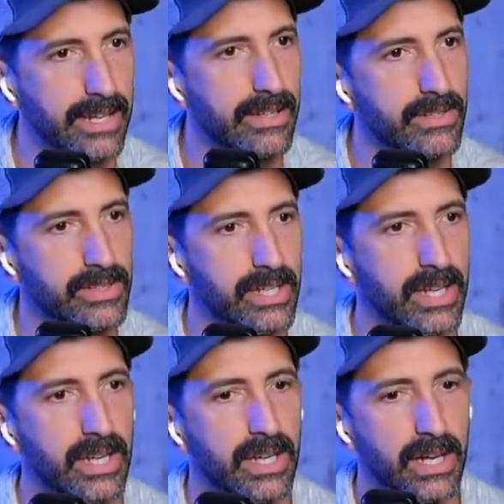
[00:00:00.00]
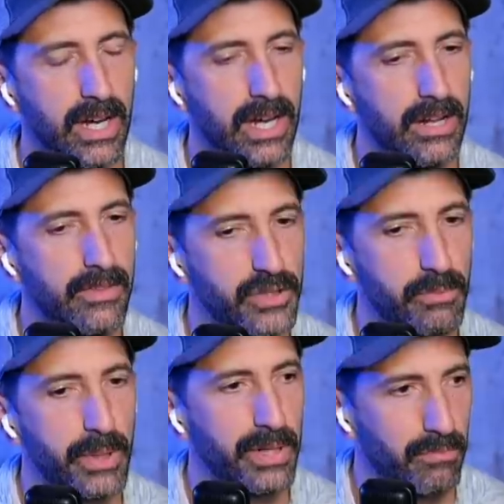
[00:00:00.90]
is uh, the
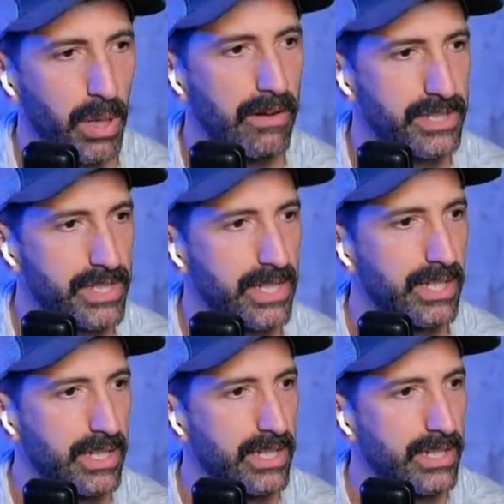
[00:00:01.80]
spirit of prophecy.